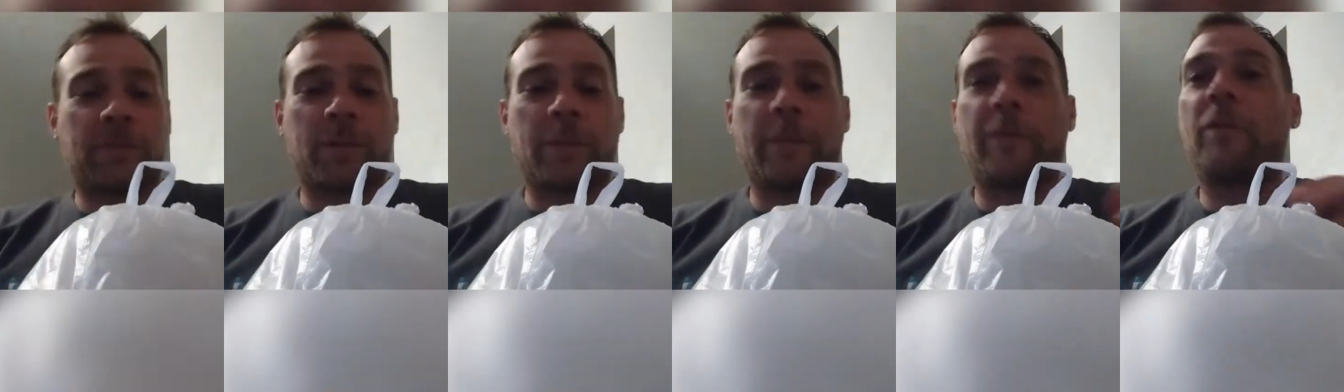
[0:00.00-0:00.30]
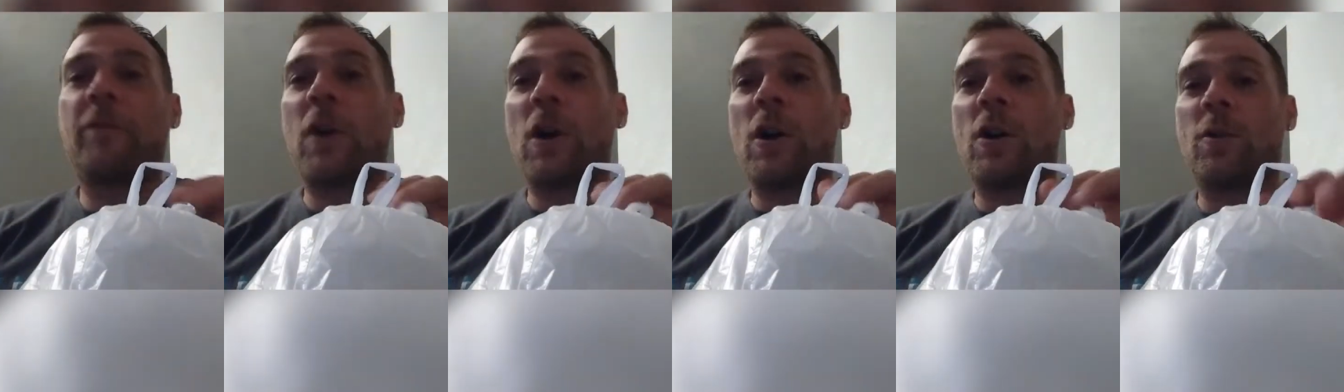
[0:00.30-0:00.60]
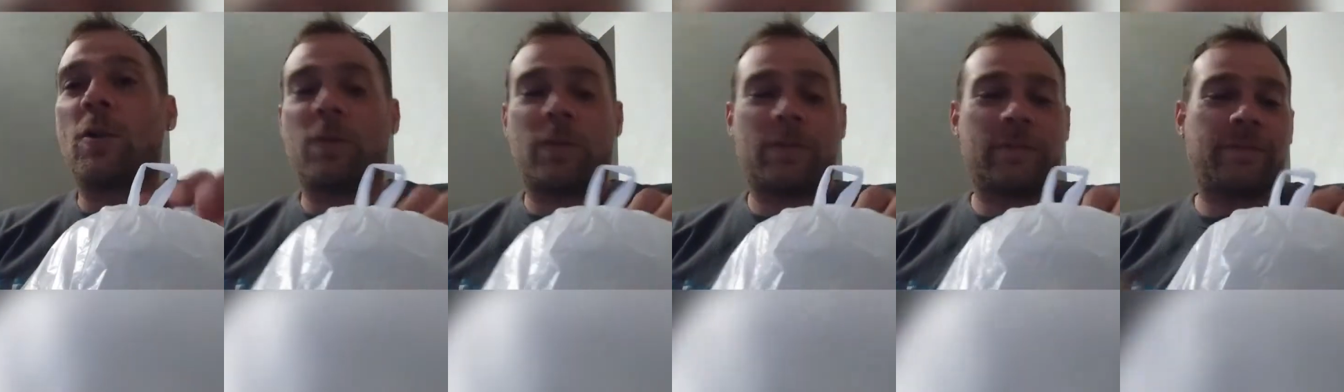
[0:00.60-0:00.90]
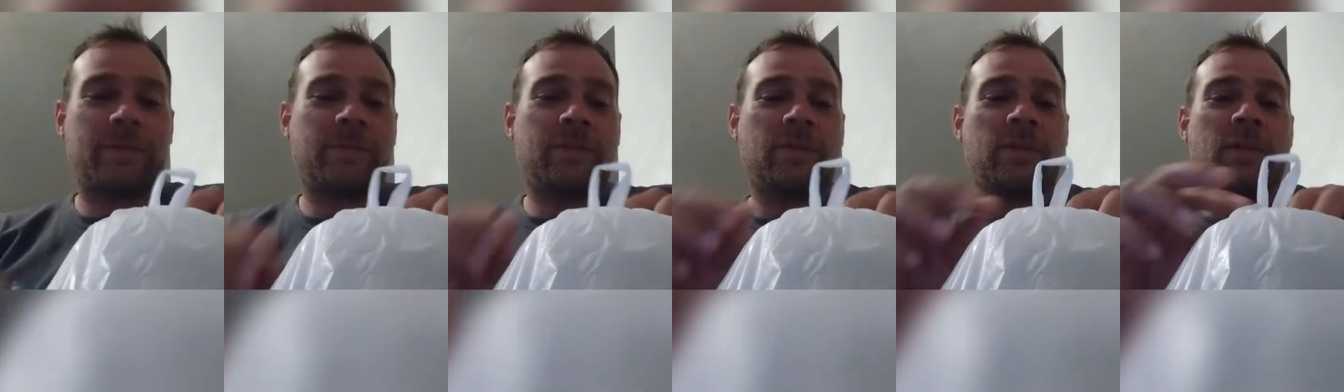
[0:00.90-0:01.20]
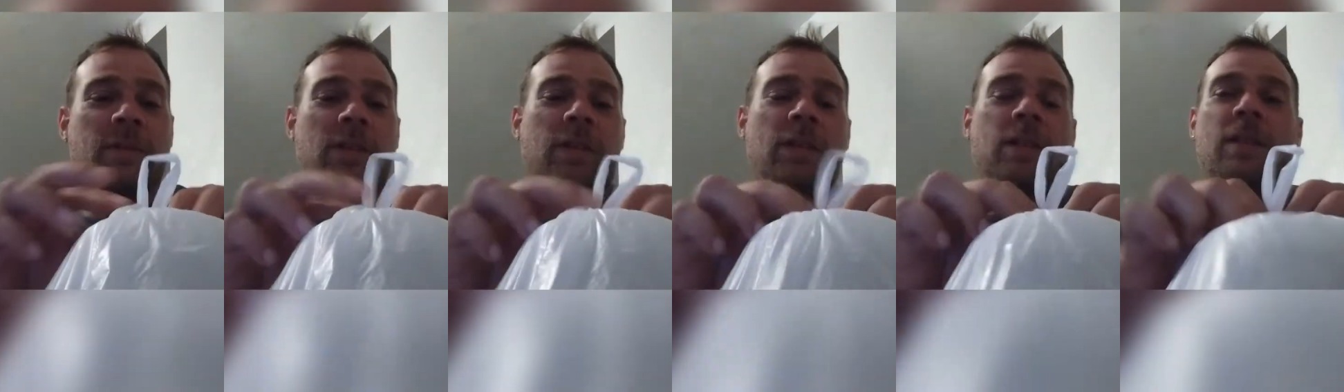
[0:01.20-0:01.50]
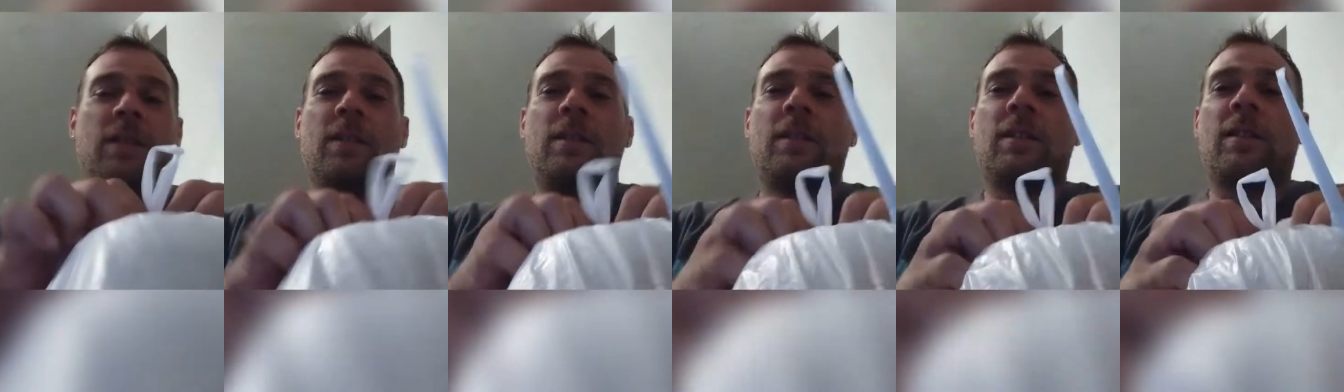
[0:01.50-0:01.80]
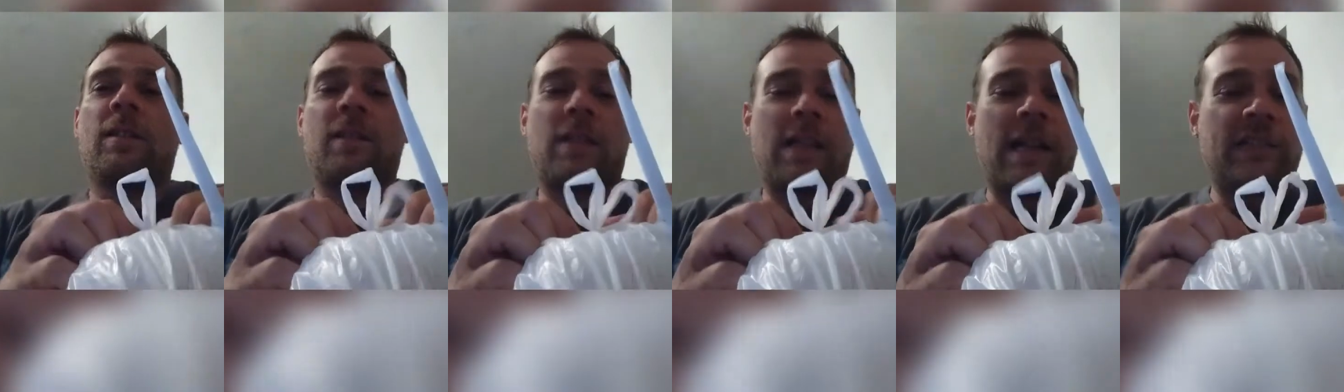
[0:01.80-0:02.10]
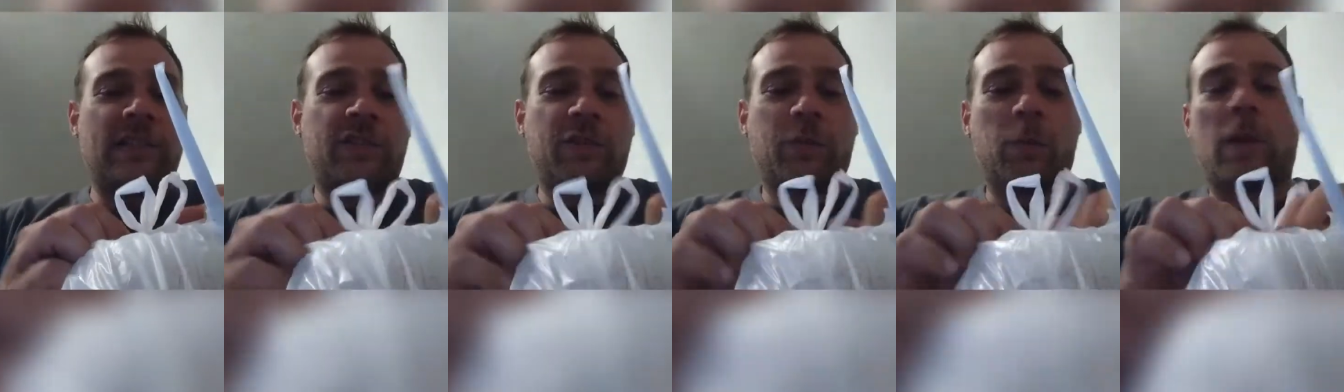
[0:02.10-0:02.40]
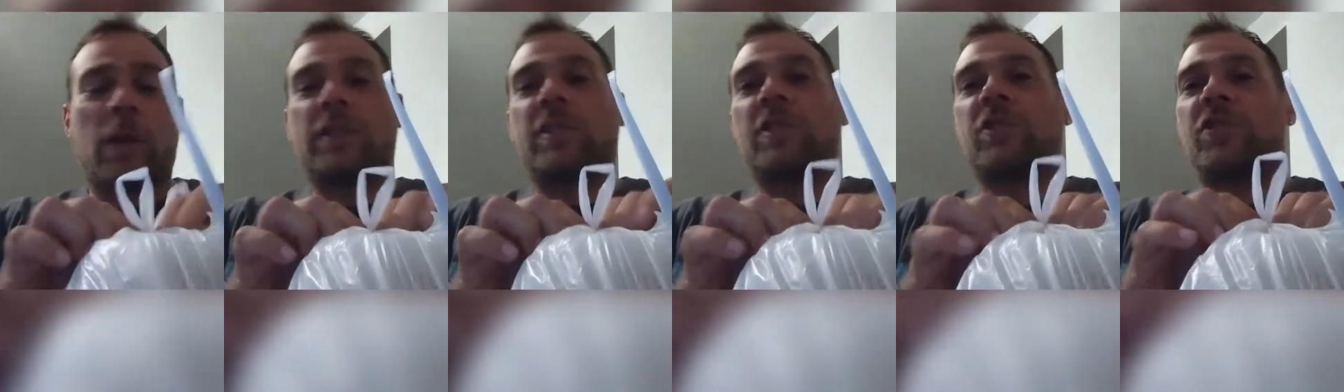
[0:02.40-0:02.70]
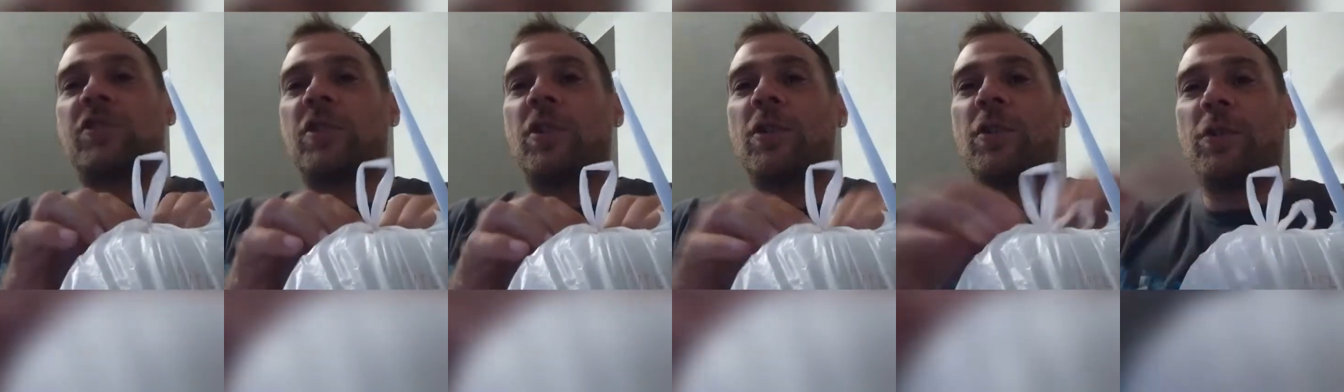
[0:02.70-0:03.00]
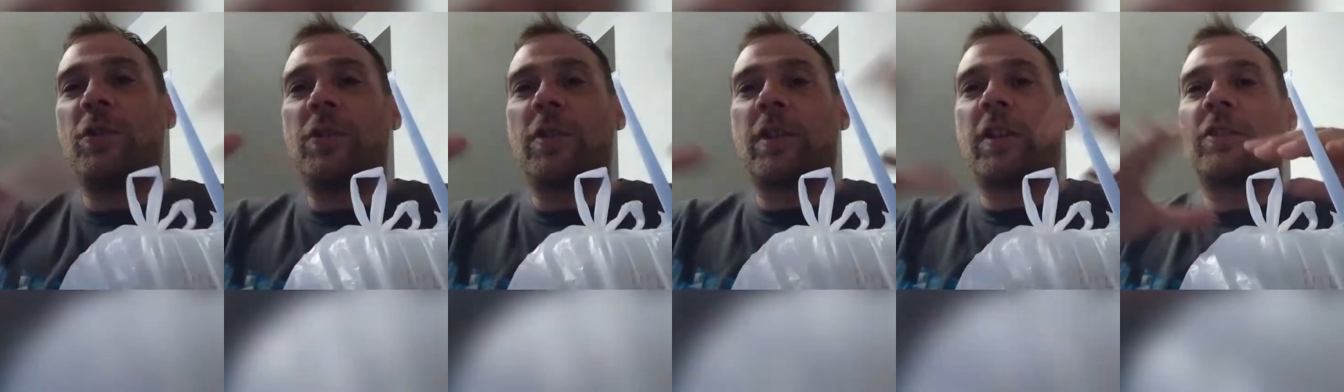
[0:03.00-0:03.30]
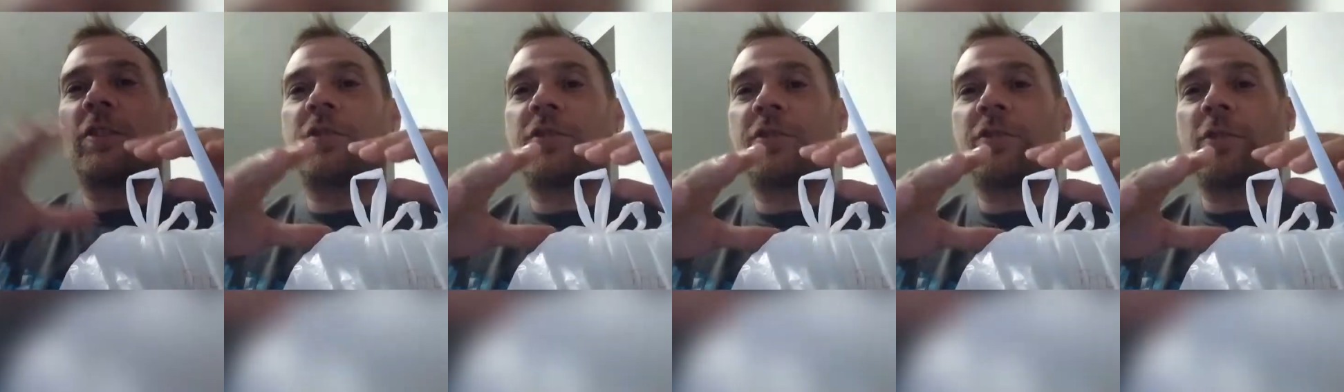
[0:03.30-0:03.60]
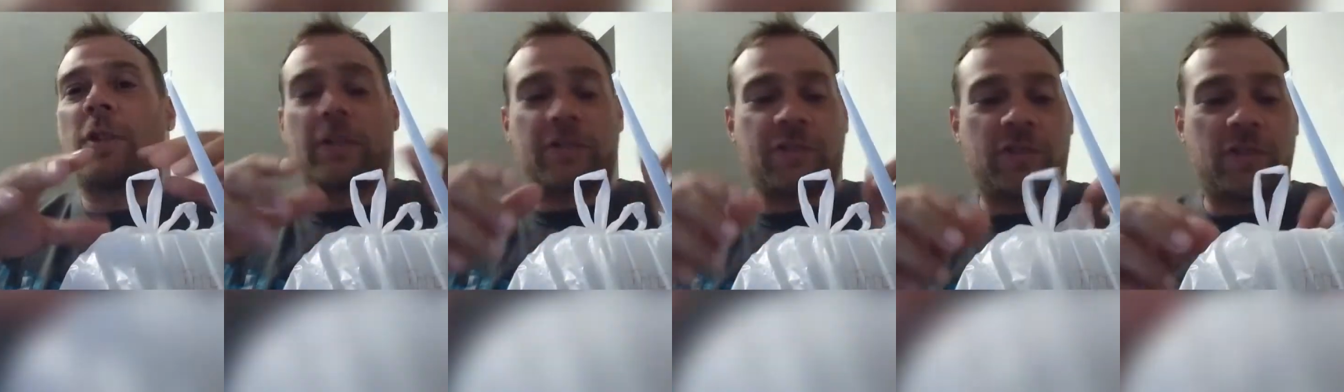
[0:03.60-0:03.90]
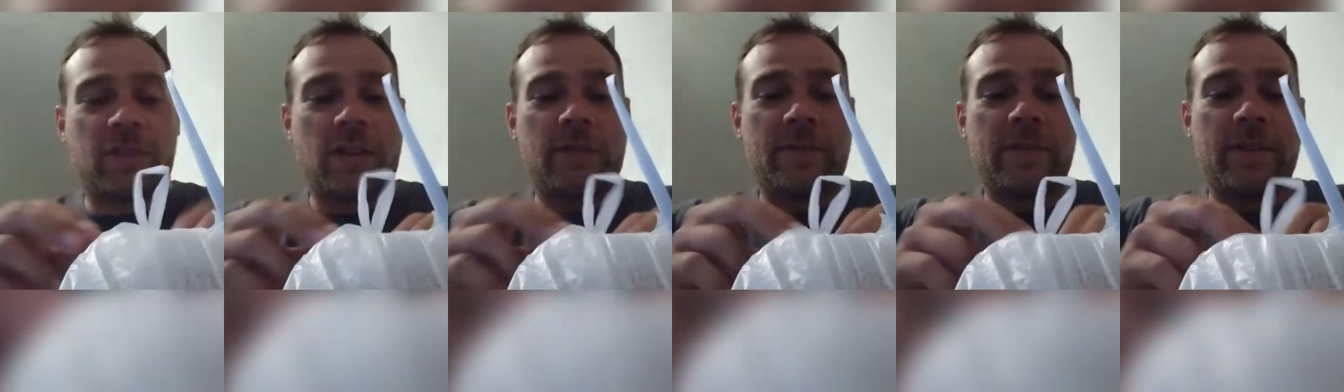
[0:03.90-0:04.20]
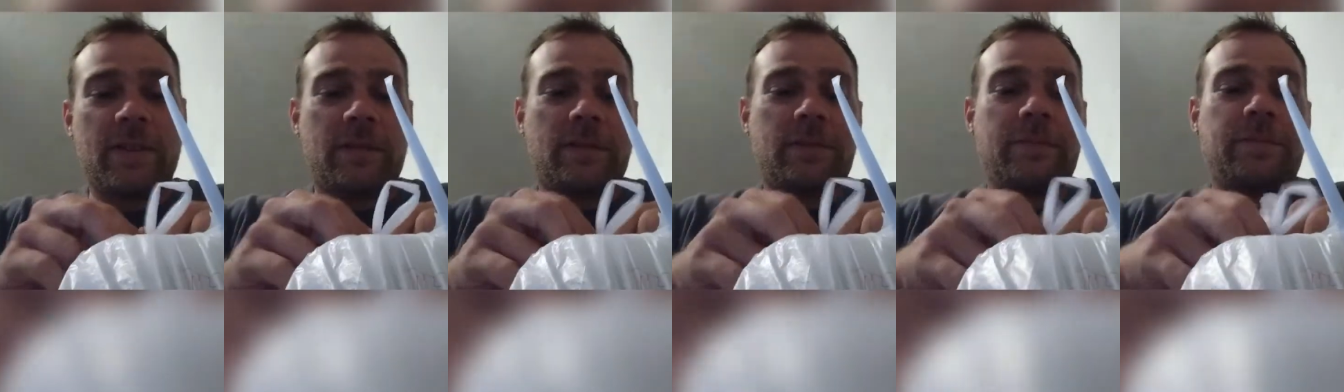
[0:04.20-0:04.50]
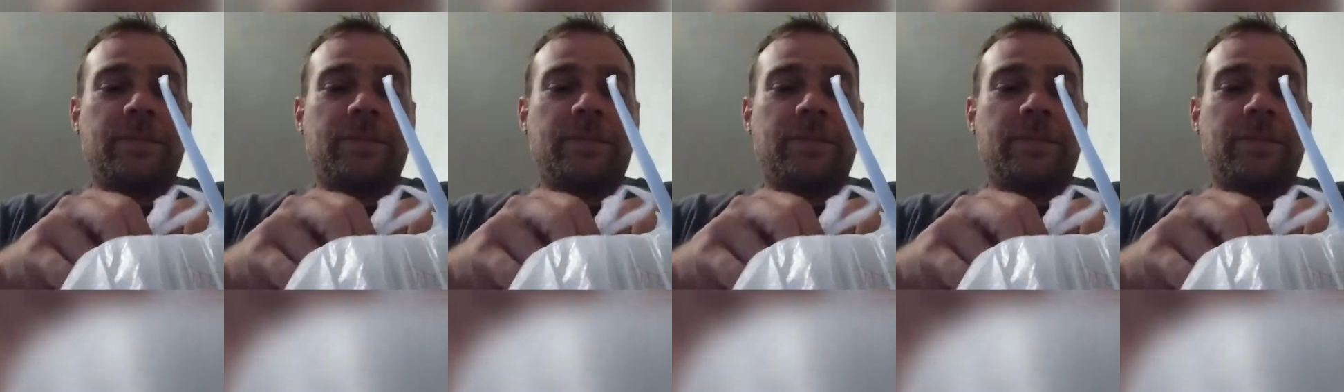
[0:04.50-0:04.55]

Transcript: some pho. I just wanted to show you the construction of it.